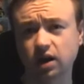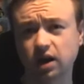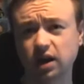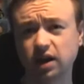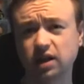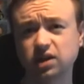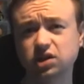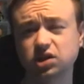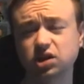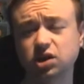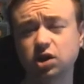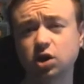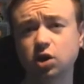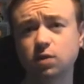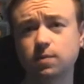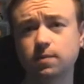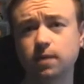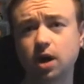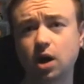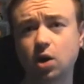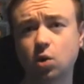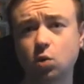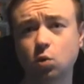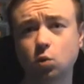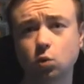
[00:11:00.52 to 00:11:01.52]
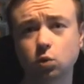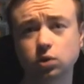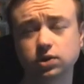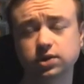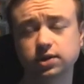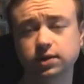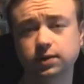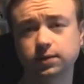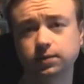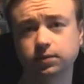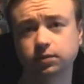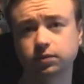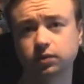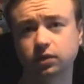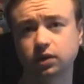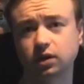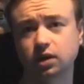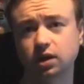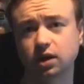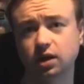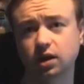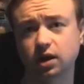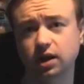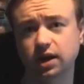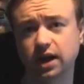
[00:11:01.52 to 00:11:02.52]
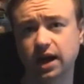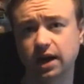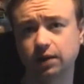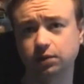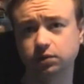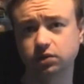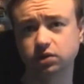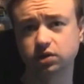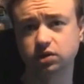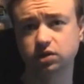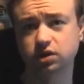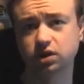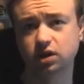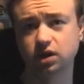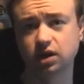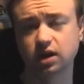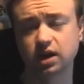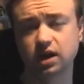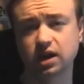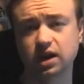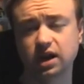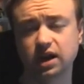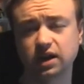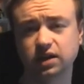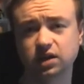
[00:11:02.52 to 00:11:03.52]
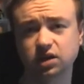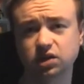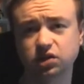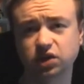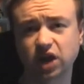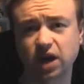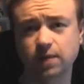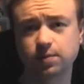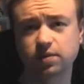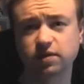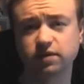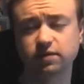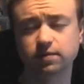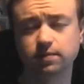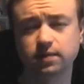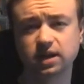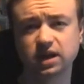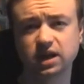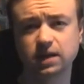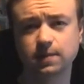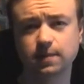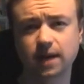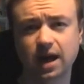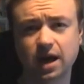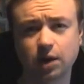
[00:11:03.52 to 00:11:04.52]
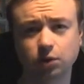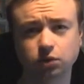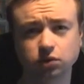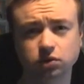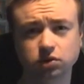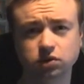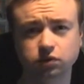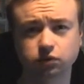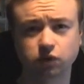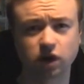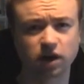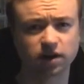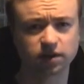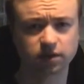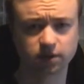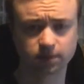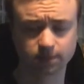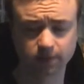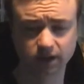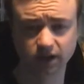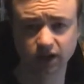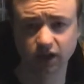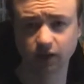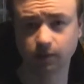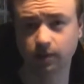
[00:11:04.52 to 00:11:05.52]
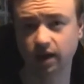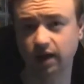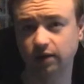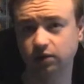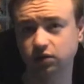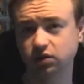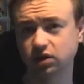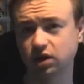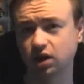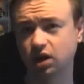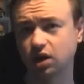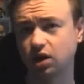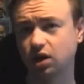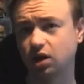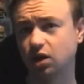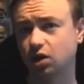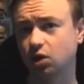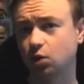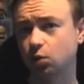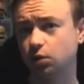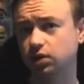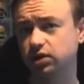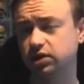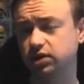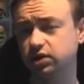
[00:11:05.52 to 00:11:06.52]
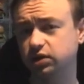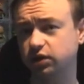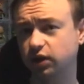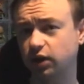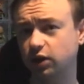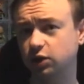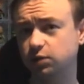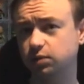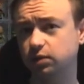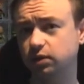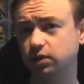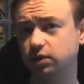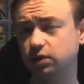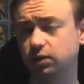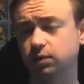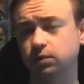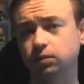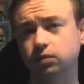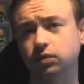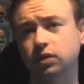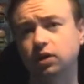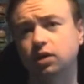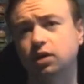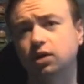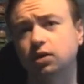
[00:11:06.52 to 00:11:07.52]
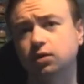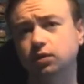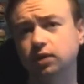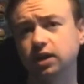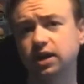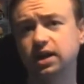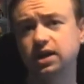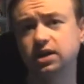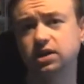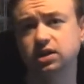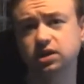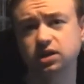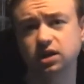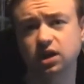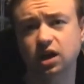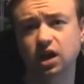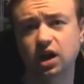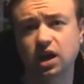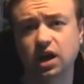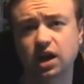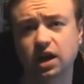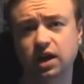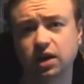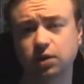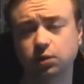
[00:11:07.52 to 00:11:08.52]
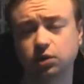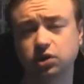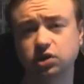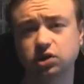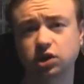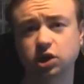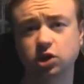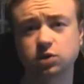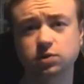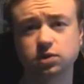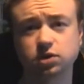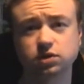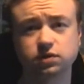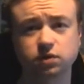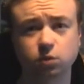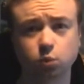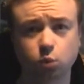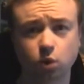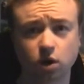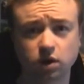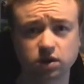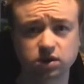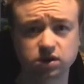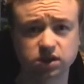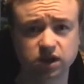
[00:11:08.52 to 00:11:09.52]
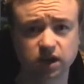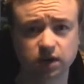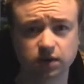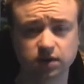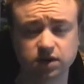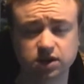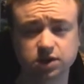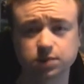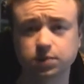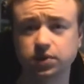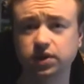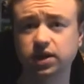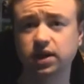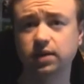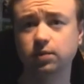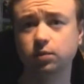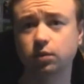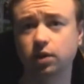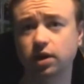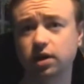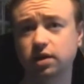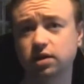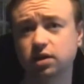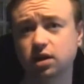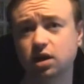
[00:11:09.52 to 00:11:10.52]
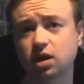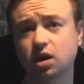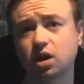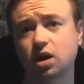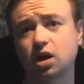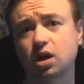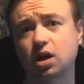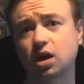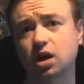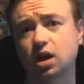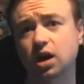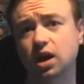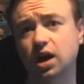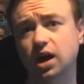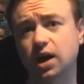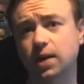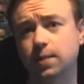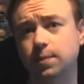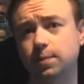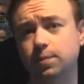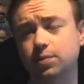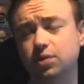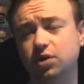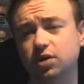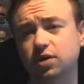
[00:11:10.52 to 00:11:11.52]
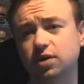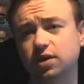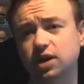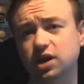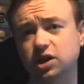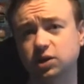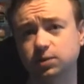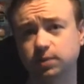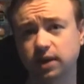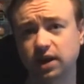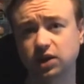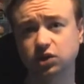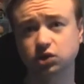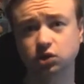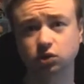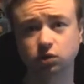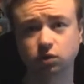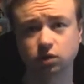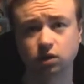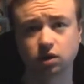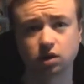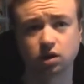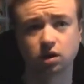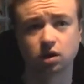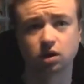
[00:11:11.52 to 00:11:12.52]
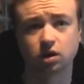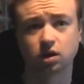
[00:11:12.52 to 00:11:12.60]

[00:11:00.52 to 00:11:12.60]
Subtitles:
Now there's a new mould announced in the shape of Minnie Mouse rather than Mickey Mouse, which is going to be released, which is going to be used for one series to begin with, but a special